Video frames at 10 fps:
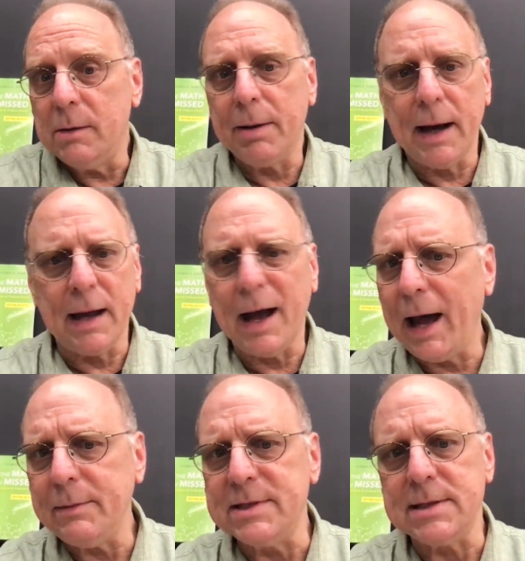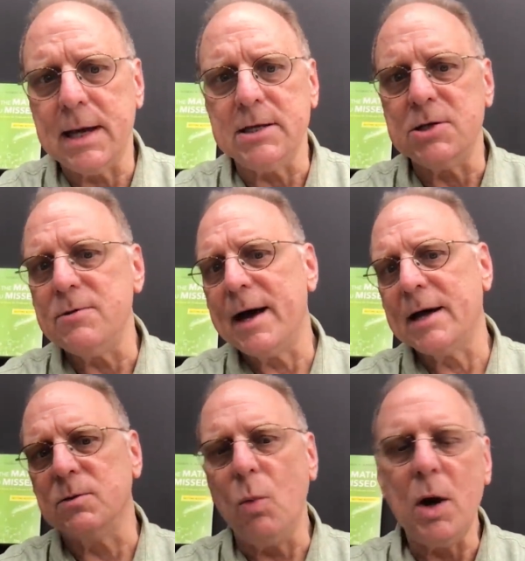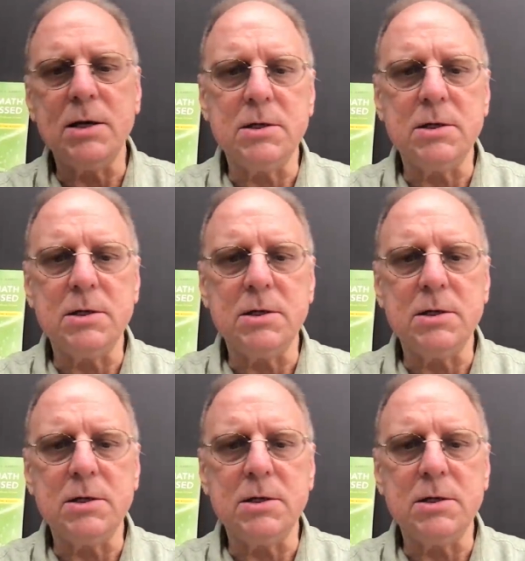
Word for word: And by, I would say 2001,